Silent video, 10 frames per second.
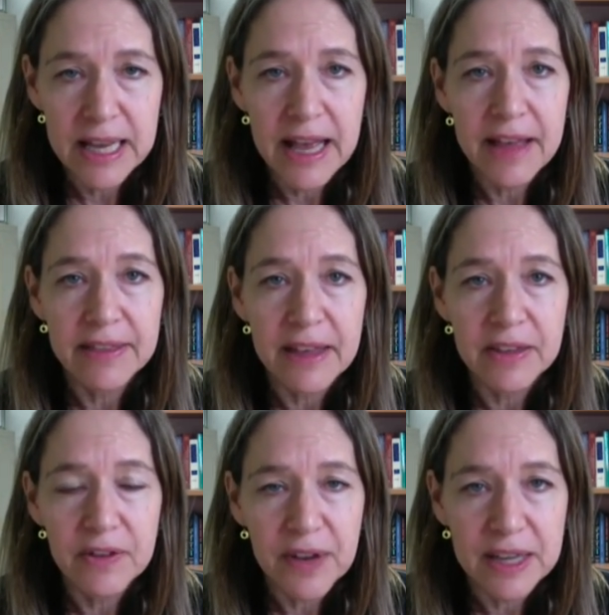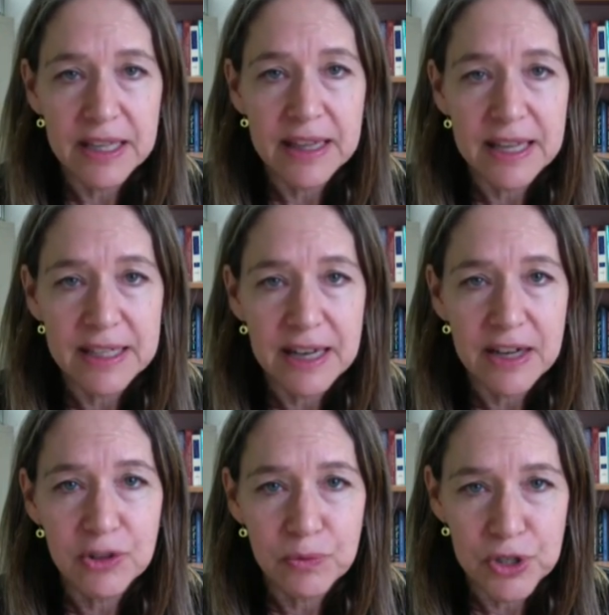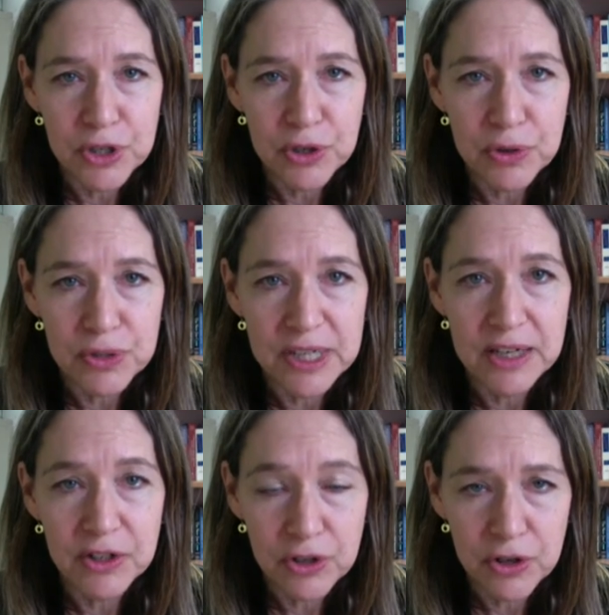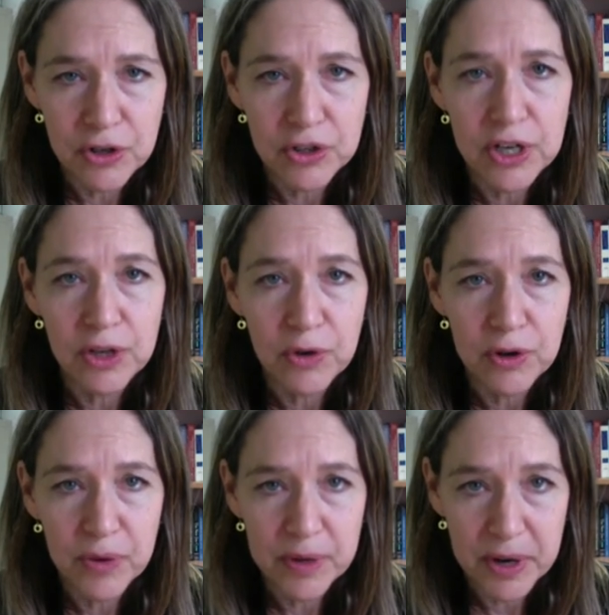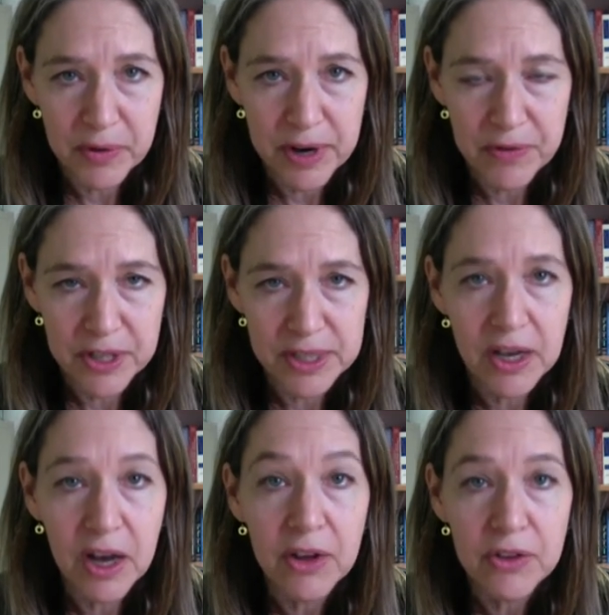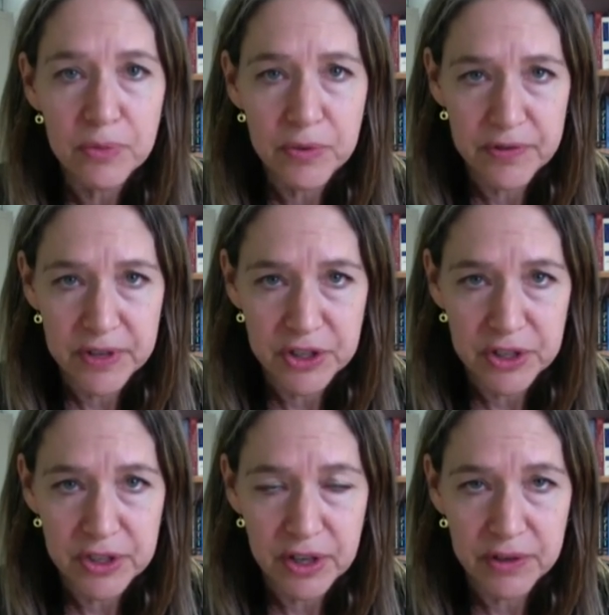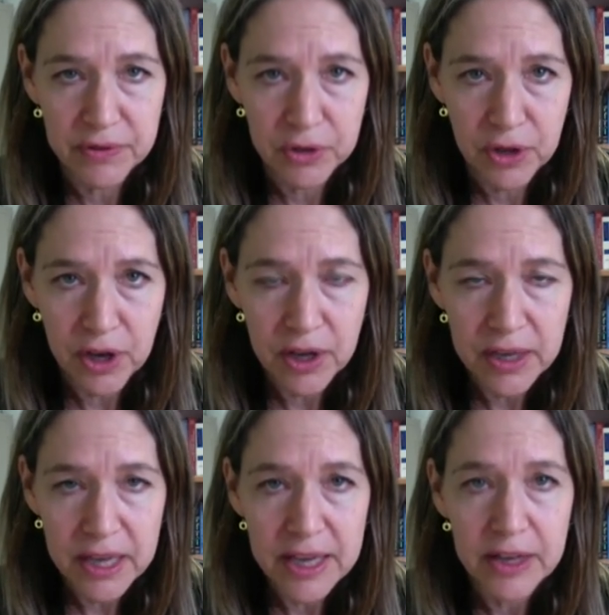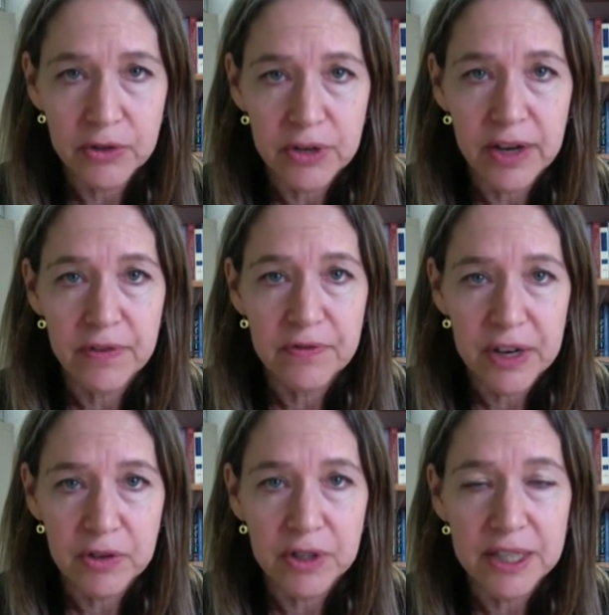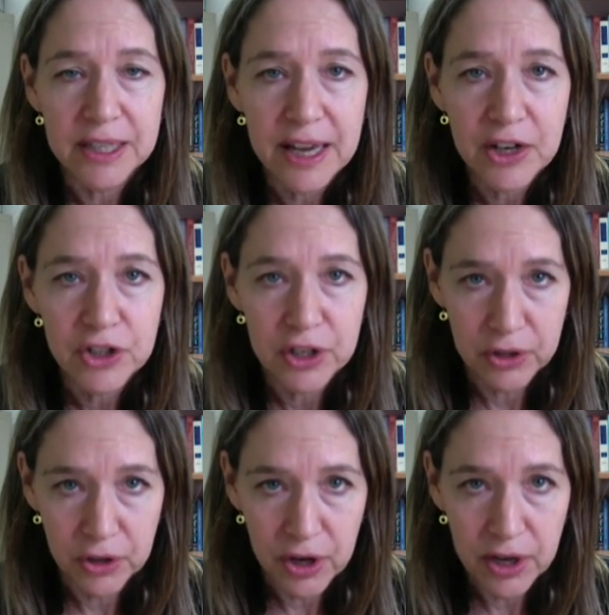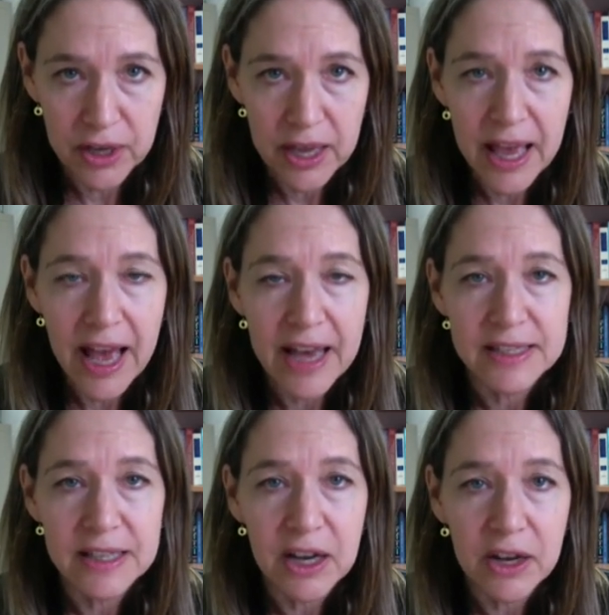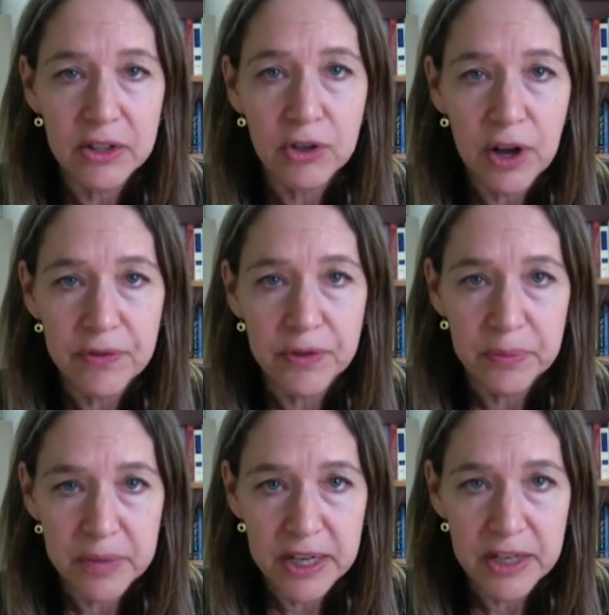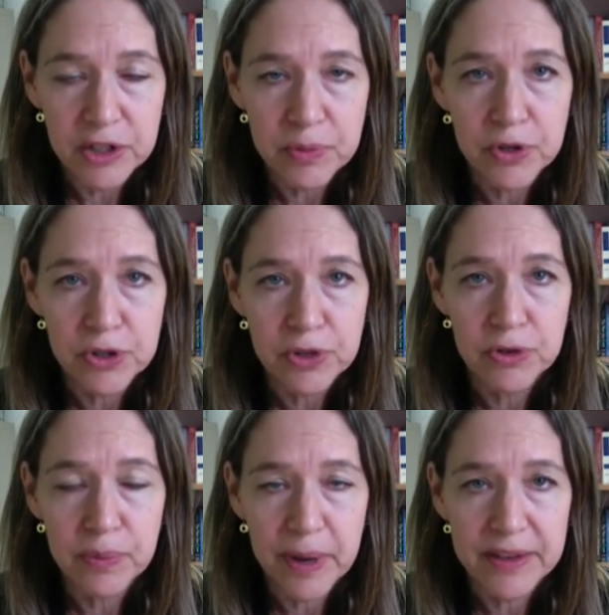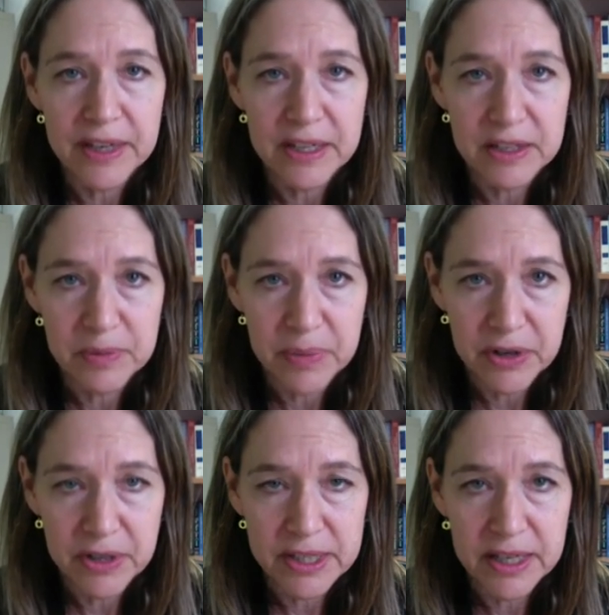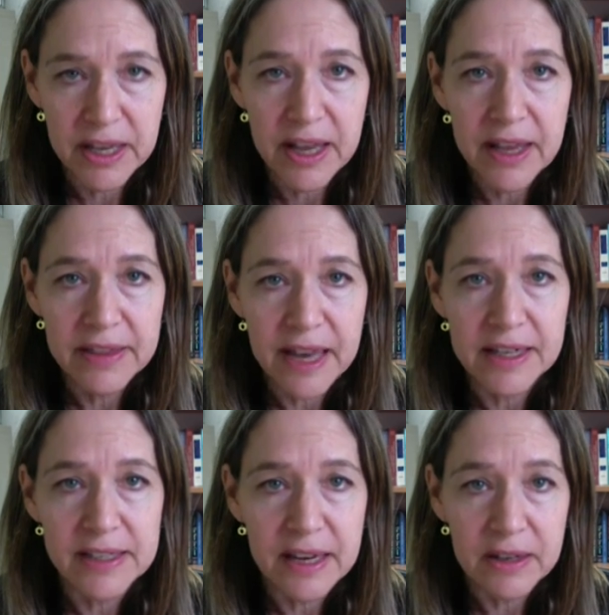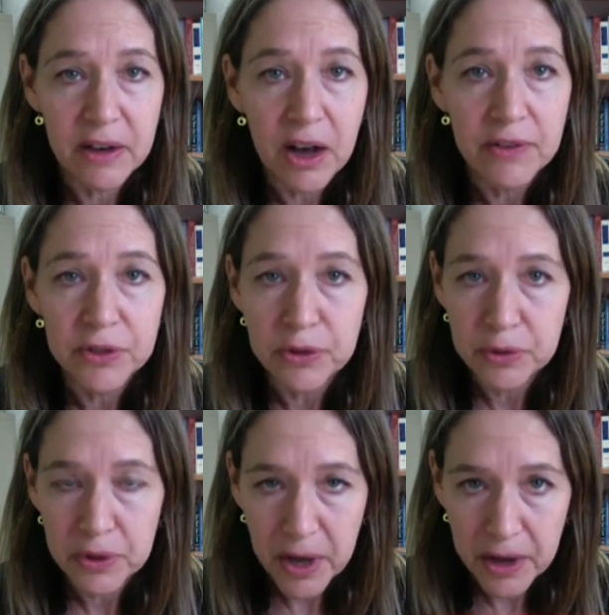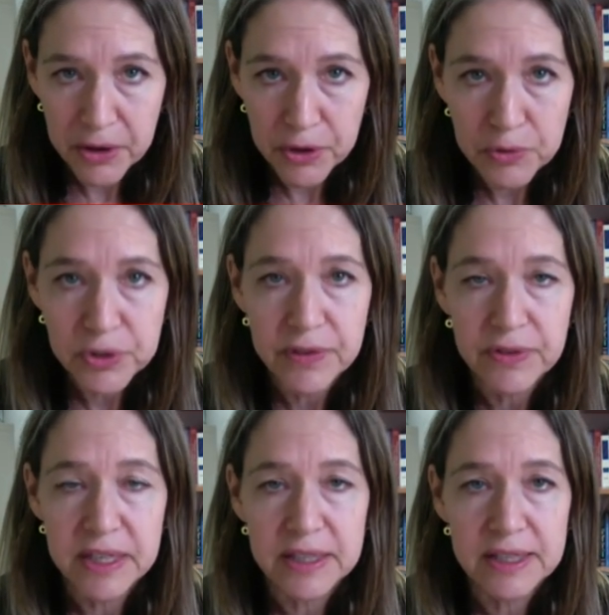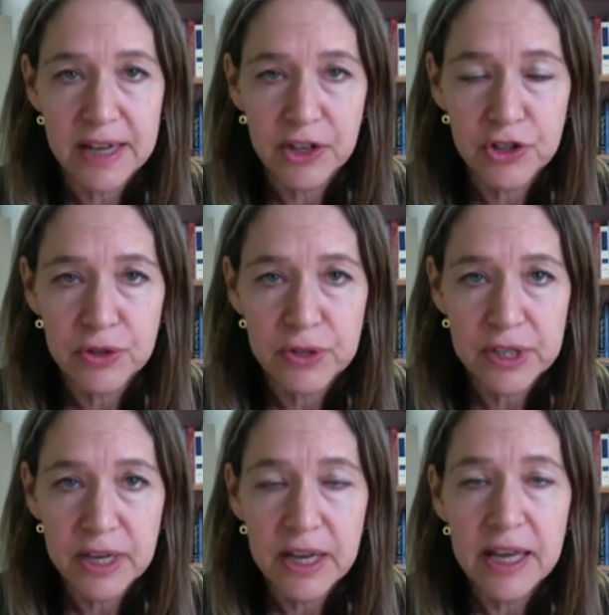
And then the fact that that statute was used in turn to incorporate by reference other provisions of law, including federal election law, as the unlawful means pursued by the conspiracy. That is a novel use of these statutes.